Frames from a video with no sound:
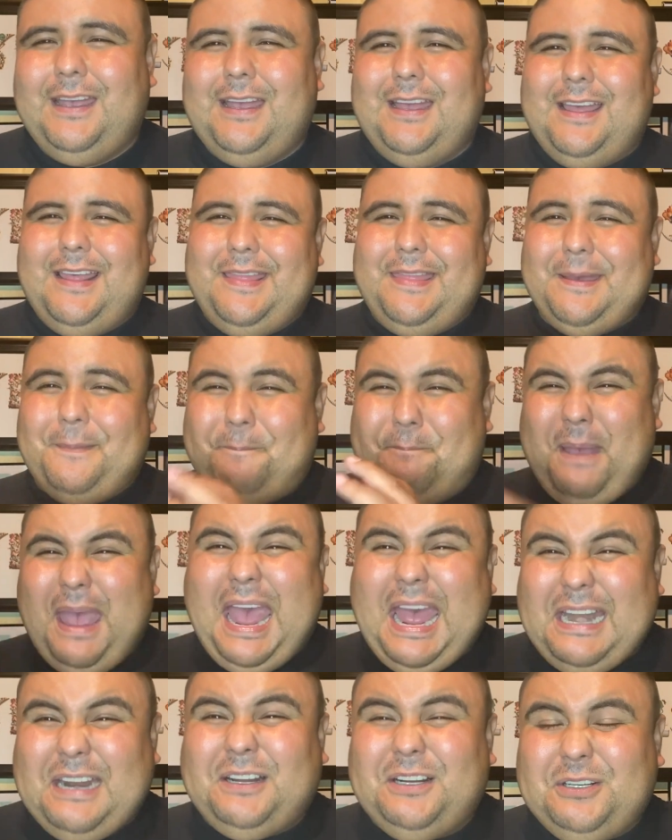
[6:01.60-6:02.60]
the
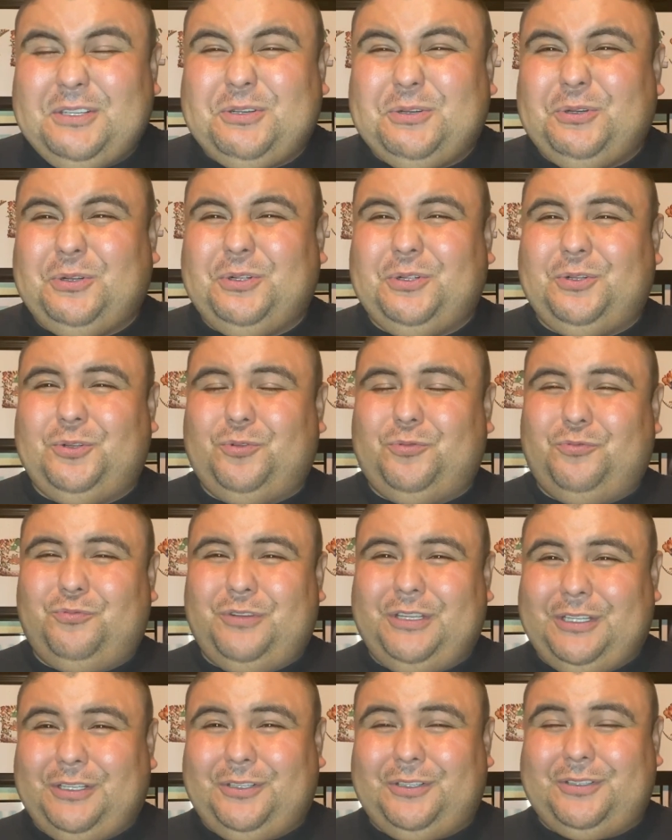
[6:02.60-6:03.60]
bad uncle
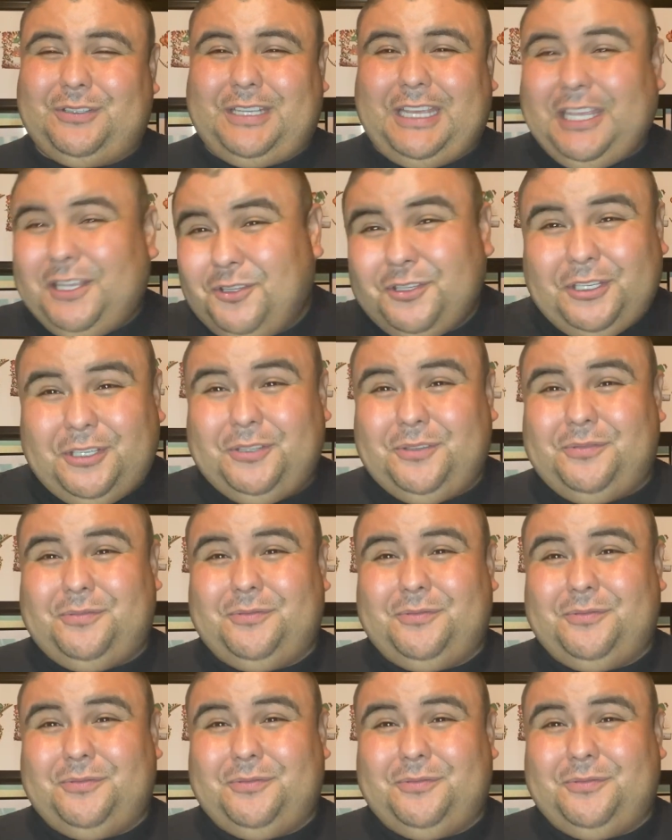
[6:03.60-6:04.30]
will kill you